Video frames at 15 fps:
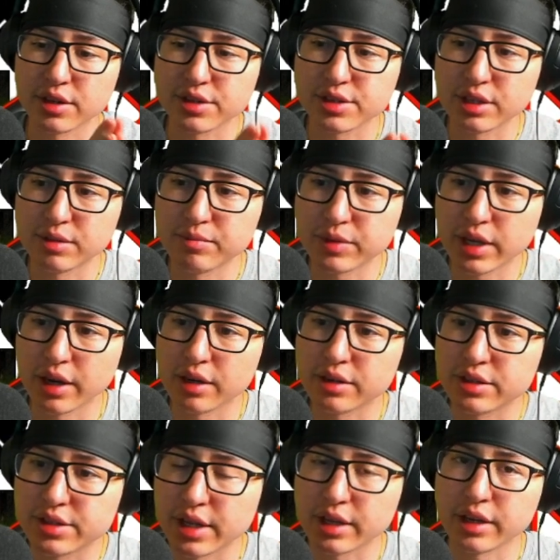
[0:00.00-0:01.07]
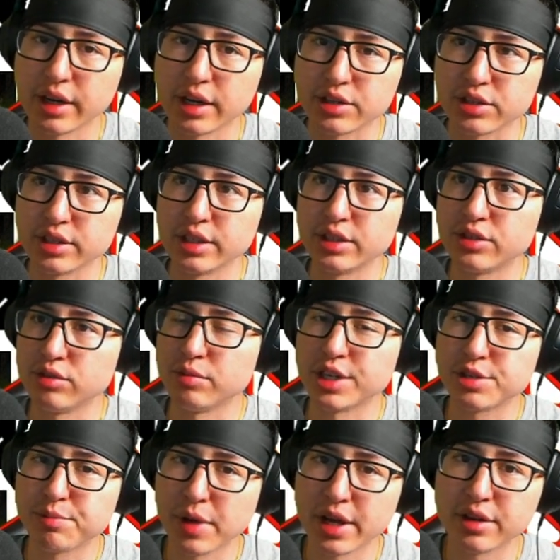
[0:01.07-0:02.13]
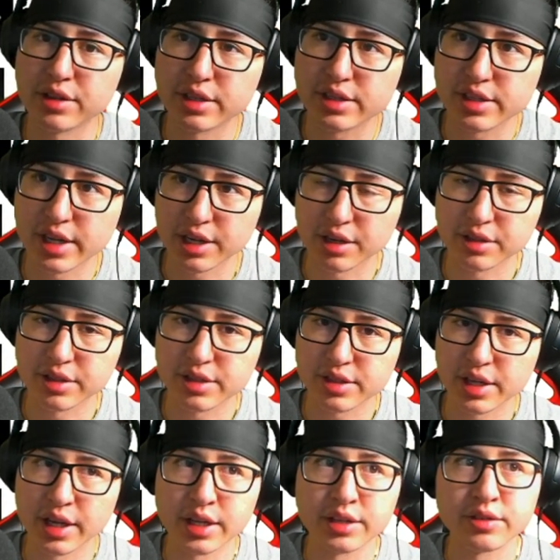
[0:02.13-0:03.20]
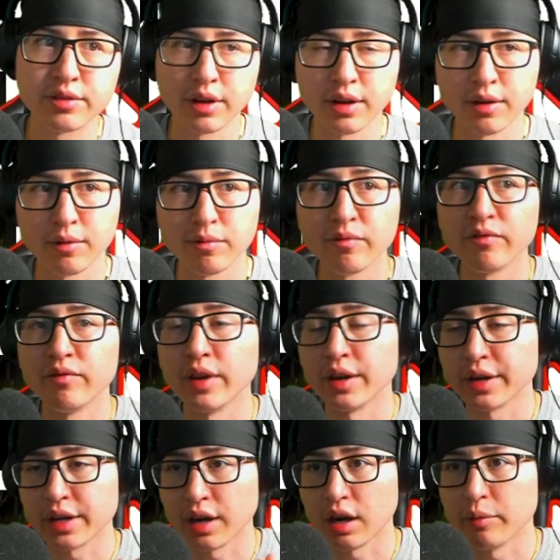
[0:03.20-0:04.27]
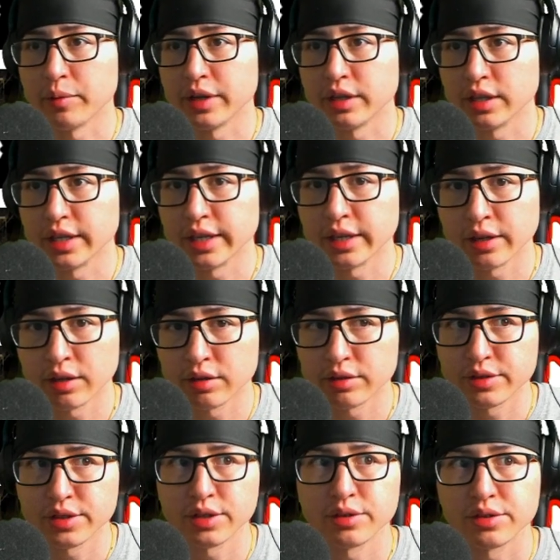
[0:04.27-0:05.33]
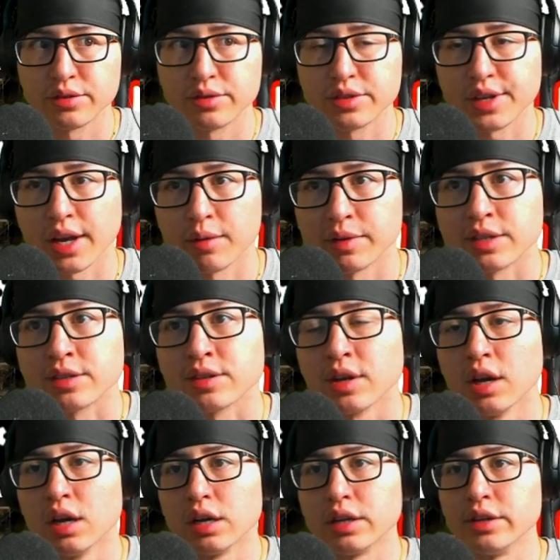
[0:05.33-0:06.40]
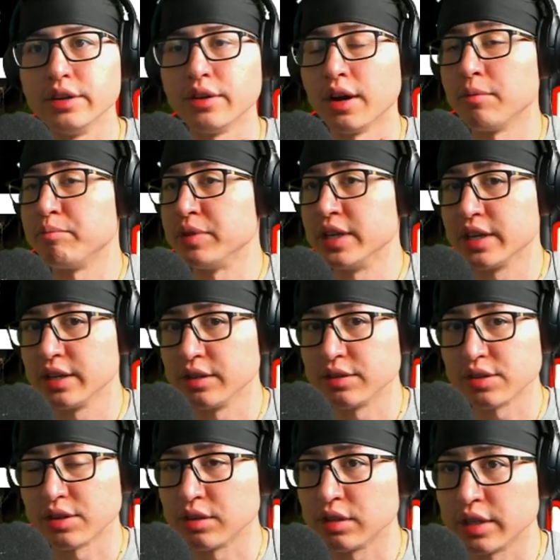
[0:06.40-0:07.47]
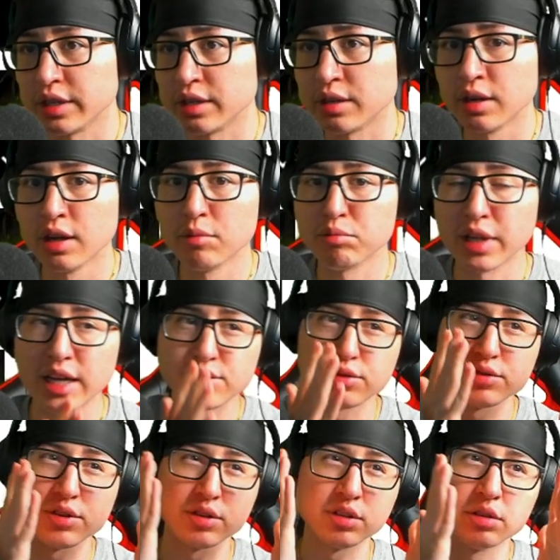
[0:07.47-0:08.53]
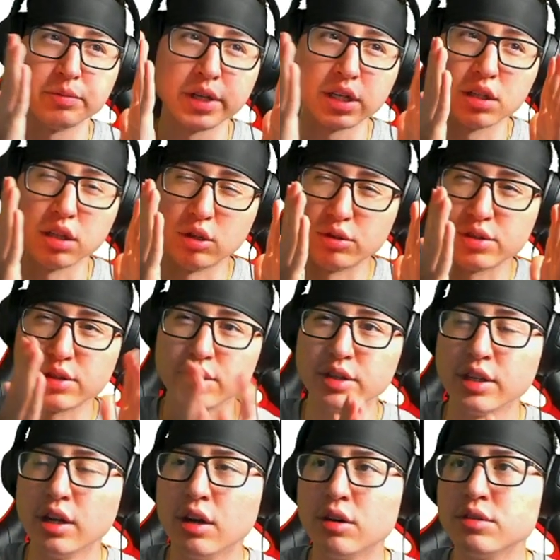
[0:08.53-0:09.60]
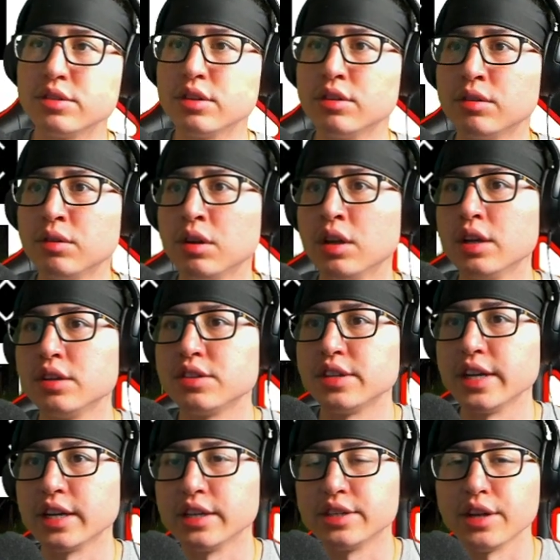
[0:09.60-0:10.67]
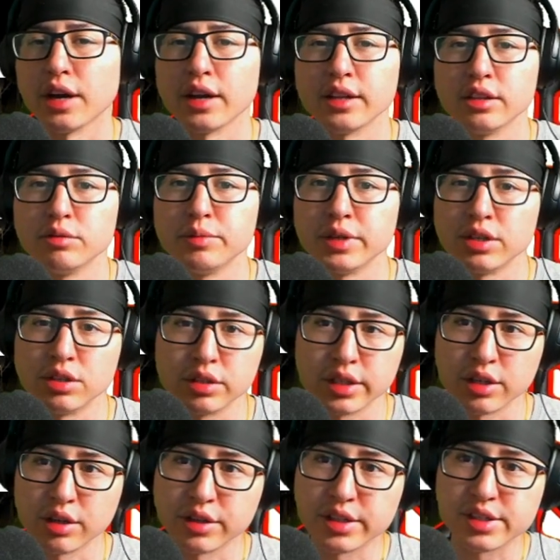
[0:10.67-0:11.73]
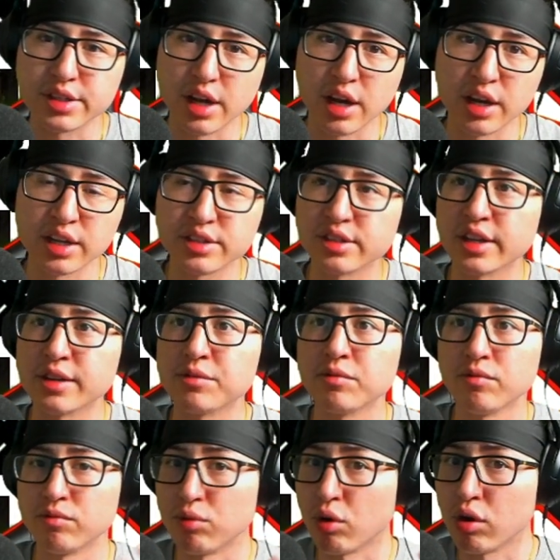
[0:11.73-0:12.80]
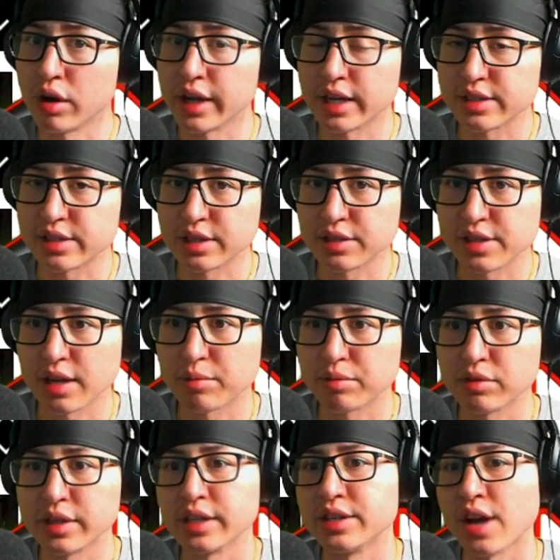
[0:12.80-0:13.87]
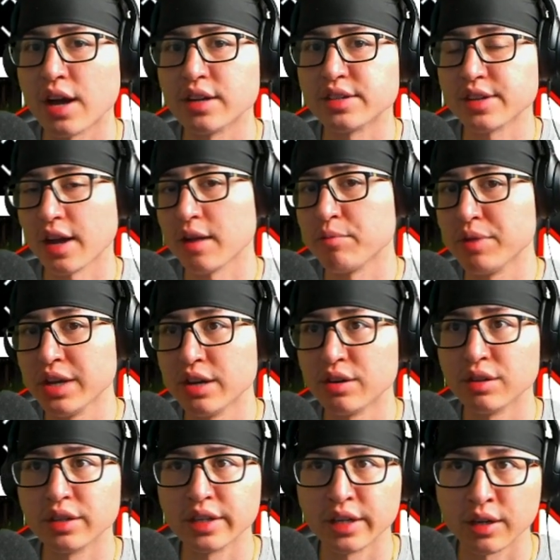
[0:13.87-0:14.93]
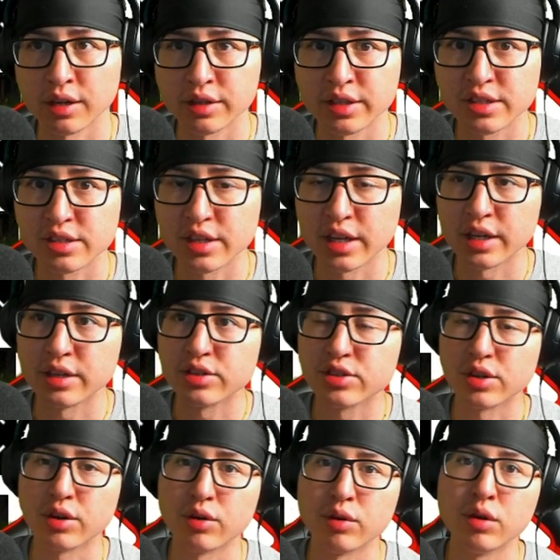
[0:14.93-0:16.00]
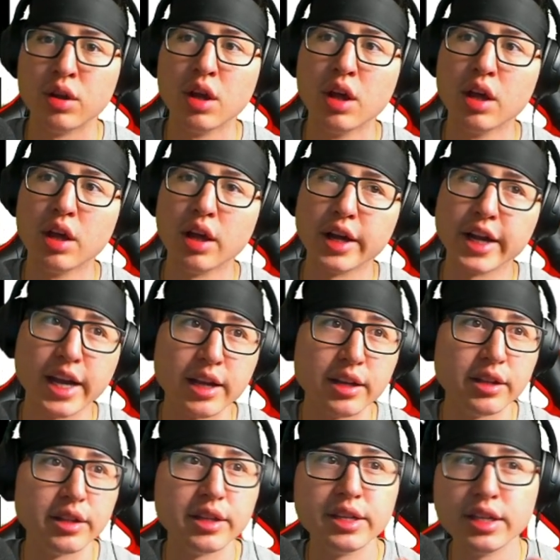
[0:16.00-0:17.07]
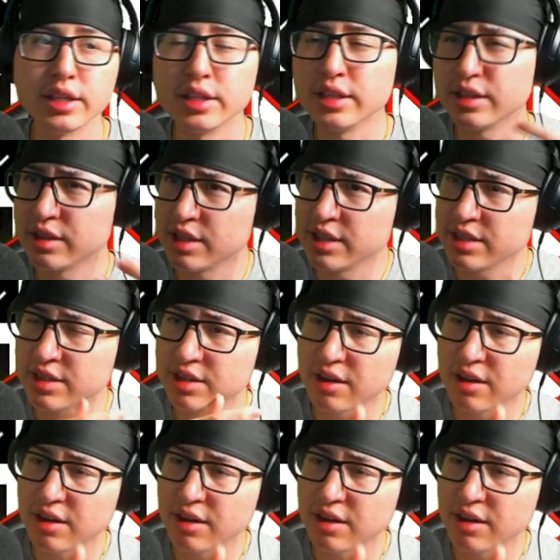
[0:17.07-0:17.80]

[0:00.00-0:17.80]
are some characters that can actually do much better than Snake on this stage. Very commonly, Zero Suit Samus. Up B kills earlier, blast zones are a little bit closer, so Snake can die a little bit earlier on the sides. Like Roy, as an example, he can die to side B earlier on this stage. So again, this